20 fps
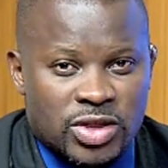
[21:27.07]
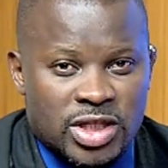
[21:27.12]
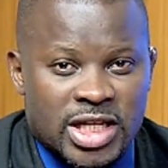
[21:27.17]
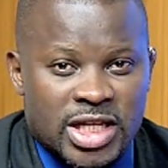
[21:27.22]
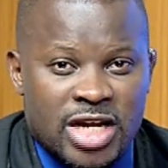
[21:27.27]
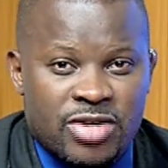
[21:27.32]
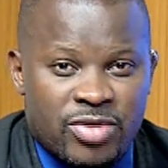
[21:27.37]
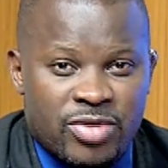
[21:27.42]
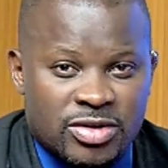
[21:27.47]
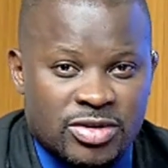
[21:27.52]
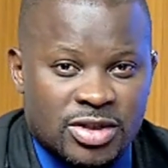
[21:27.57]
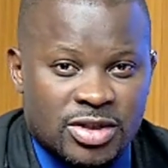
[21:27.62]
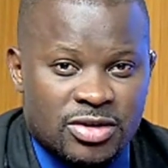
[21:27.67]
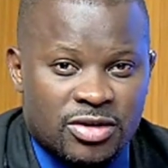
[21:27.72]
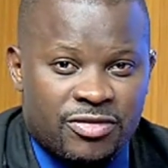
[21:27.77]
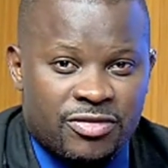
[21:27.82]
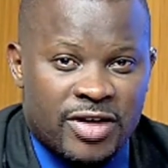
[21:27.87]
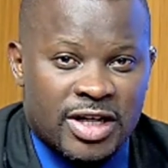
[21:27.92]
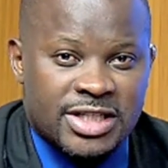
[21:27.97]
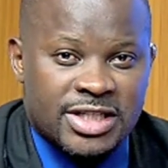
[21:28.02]
you go to the
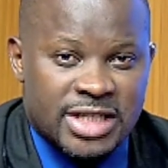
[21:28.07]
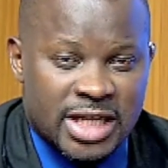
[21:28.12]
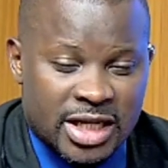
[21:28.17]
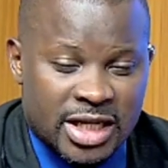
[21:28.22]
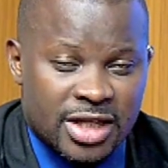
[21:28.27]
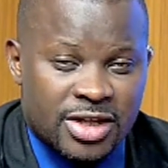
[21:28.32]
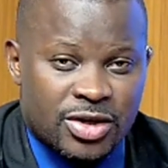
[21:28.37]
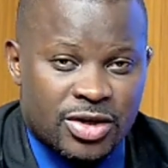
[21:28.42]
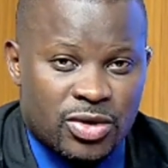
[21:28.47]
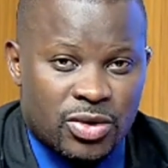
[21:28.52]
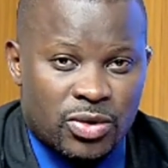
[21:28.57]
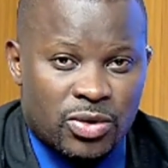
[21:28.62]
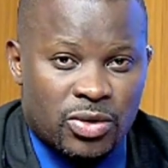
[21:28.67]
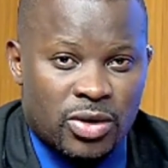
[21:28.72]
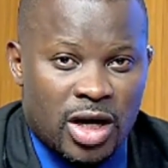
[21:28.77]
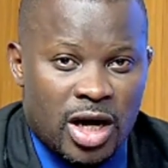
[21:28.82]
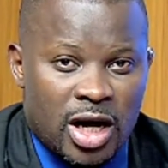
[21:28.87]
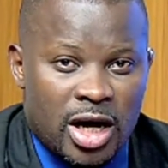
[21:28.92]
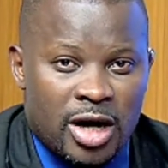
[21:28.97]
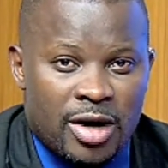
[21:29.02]
director of a
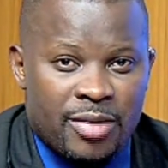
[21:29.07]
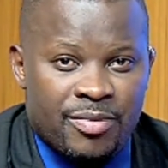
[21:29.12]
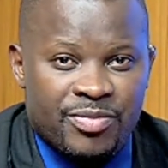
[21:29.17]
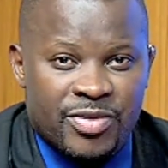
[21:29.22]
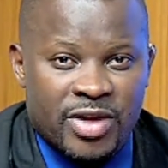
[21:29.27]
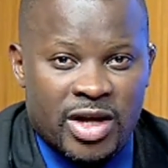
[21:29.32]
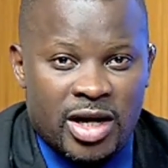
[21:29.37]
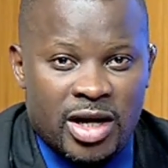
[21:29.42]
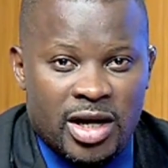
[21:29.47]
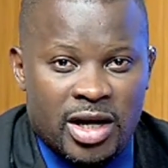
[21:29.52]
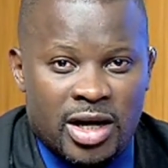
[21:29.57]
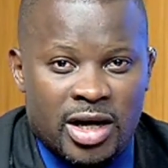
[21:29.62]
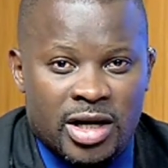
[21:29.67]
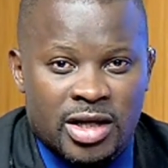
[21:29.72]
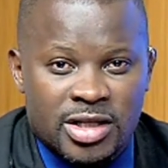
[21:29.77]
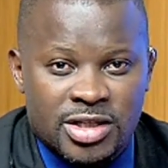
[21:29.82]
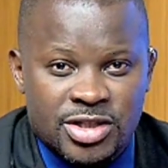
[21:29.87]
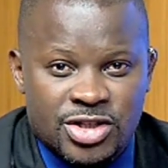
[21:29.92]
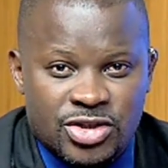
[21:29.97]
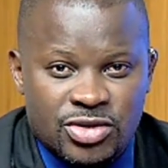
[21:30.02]
technical um,
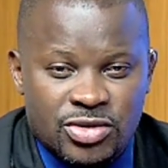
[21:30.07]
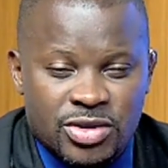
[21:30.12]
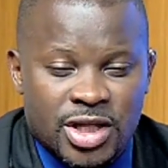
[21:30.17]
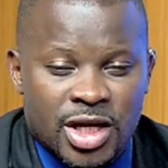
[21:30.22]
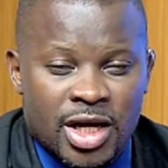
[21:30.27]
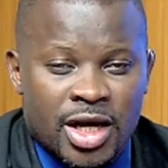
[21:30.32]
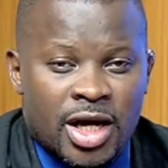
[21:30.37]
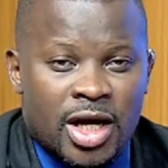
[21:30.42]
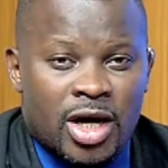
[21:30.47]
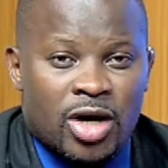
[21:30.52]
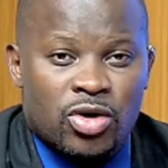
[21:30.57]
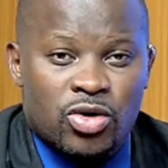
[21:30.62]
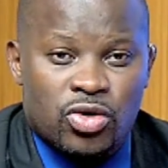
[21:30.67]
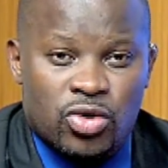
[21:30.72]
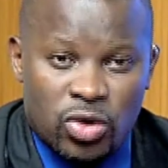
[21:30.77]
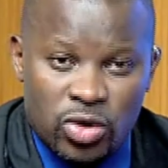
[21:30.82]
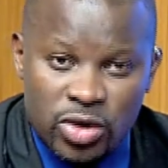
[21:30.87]
uh, institute,